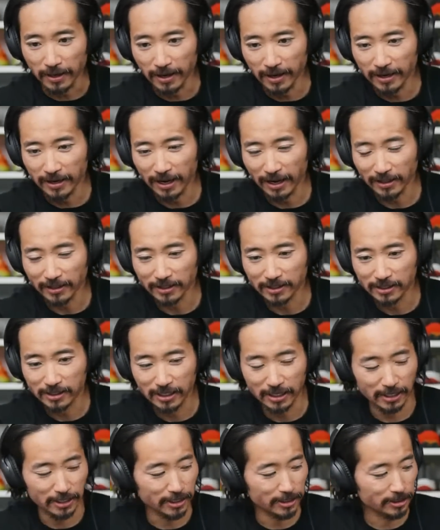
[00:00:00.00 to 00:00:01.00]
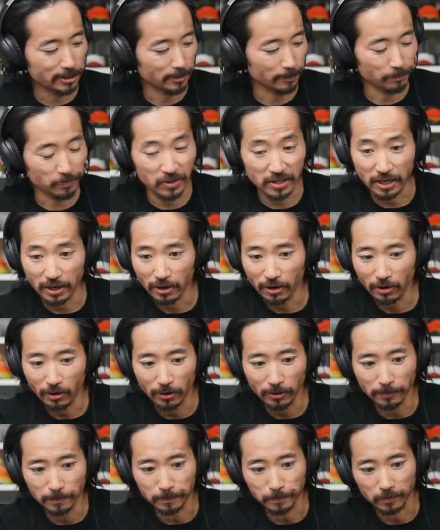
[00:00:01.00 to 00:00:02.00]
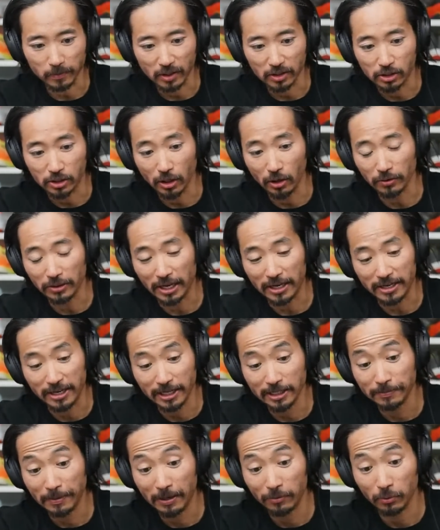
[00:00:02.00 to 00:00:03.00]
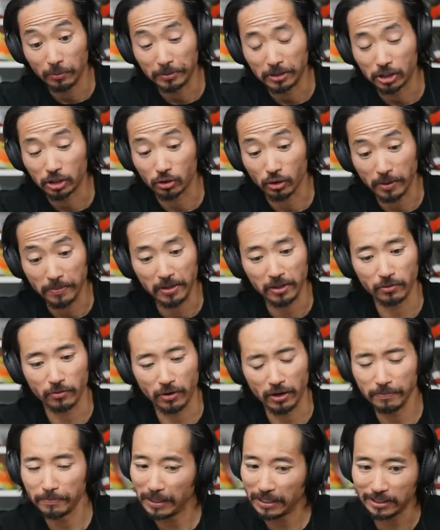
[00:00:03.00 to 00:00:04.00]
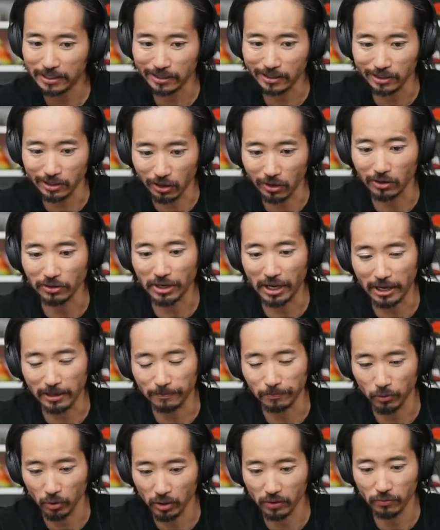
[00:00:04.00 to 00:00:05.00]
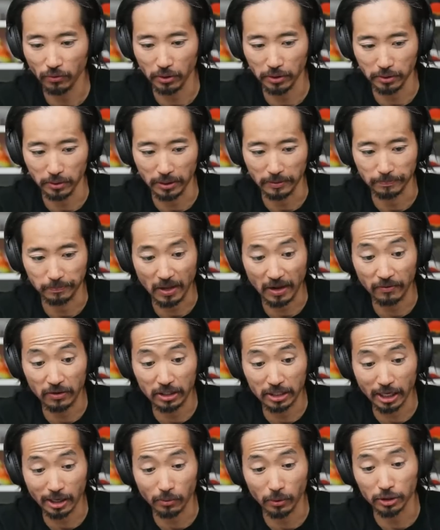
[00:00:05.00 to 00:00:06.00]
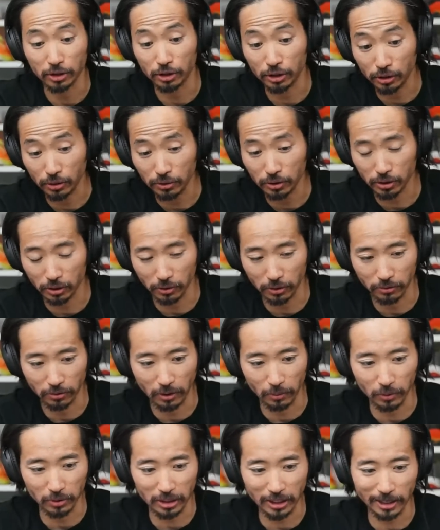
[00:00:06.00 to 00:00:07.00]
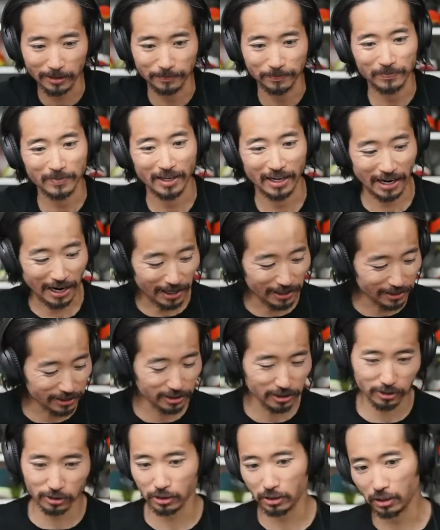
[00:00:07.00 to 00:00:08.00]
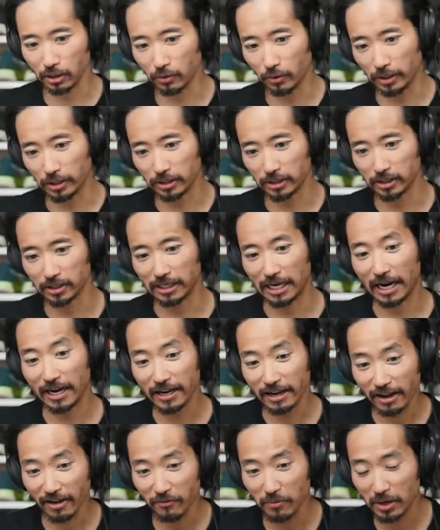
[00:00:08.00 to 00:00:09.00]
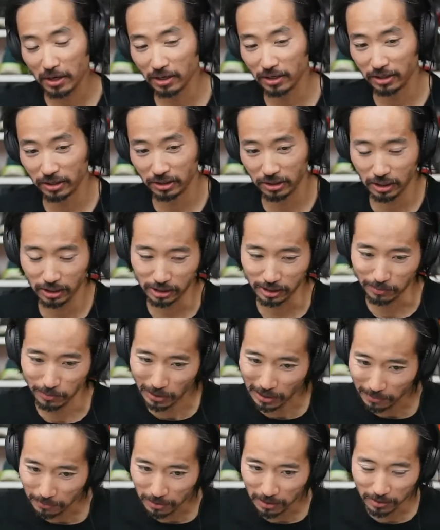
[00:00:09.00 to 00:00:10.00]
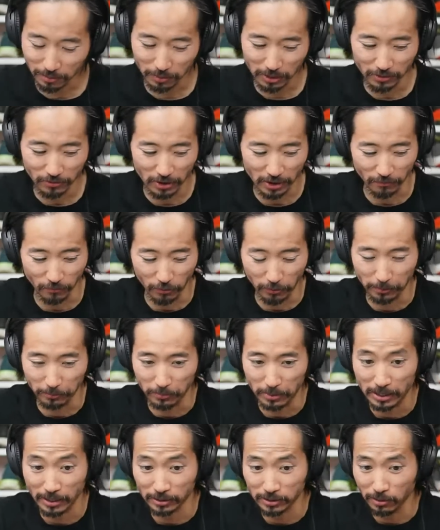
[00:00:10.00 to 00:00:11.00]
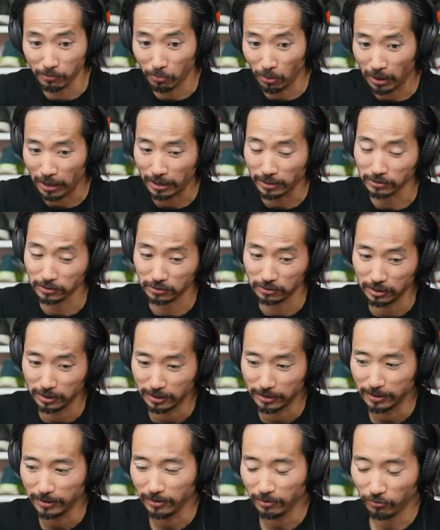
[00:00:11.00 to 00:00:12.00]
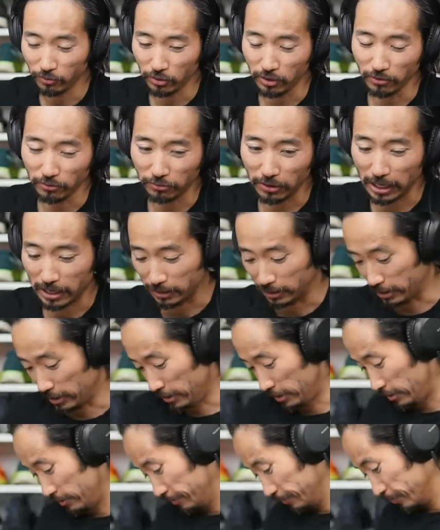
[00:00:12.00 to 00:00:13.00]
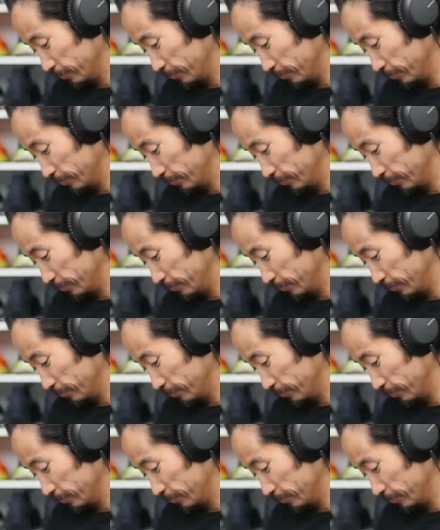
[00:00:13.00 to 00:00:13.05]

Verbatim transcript: And Alex says, "Yo, stoked that ESPN will be streaming the run basically all day. Looking forward to it. Have you decided what shoes you're going to run with yet? Alex, that's a good question. I have made a decision, but I'm gonna leave that for be a surprise for the flat lay.